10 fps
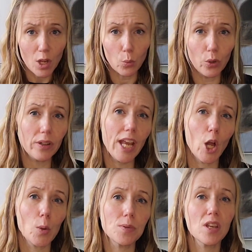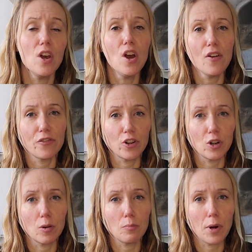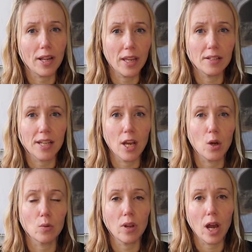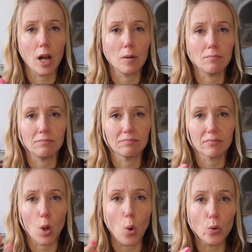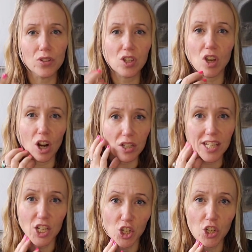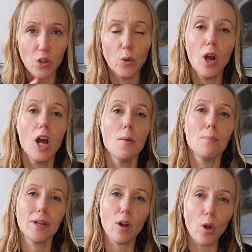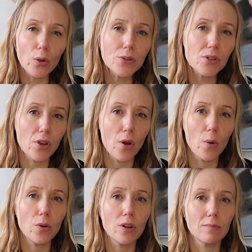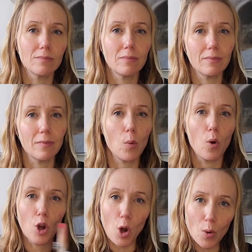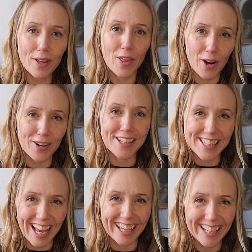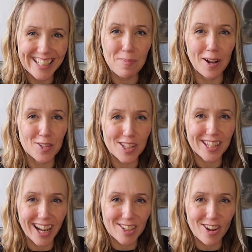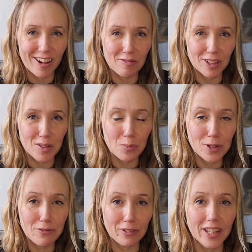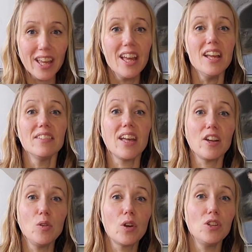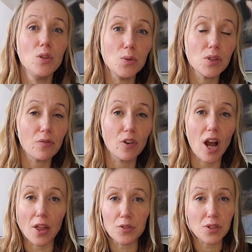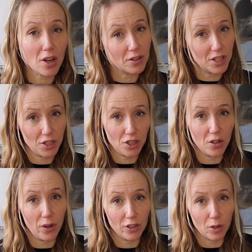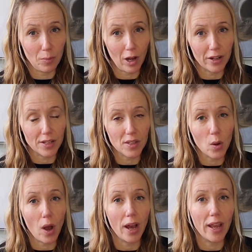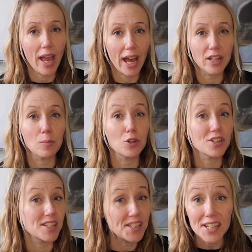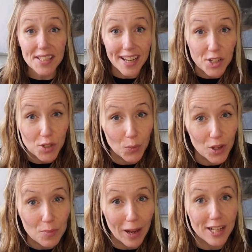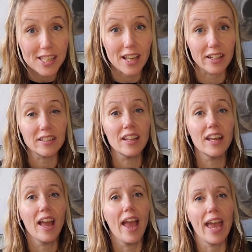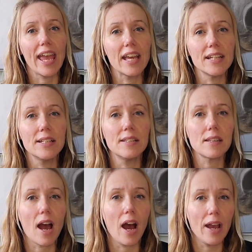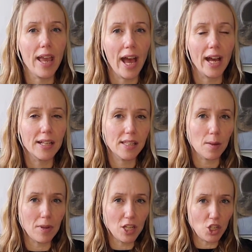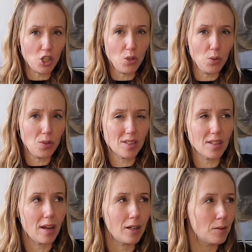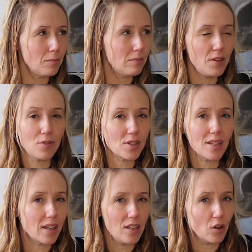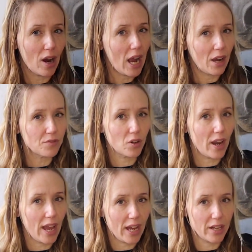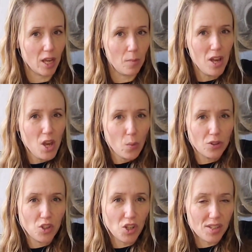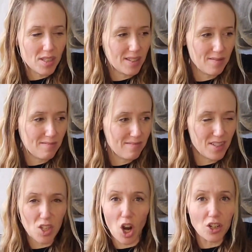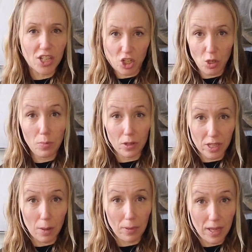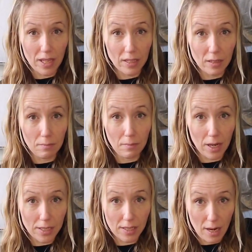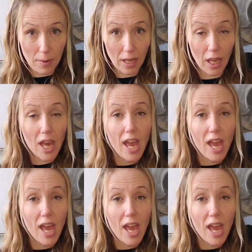Really helps for breaking down old scar tissue, but also we'll go there in a second, but I'll just touch on it really briefly, that you can use it for other scar tissue in your body. So I had an emergency C-section with my son, and I had some issues, even just like a year after I had him, with just scar tissue buildup in my stomach.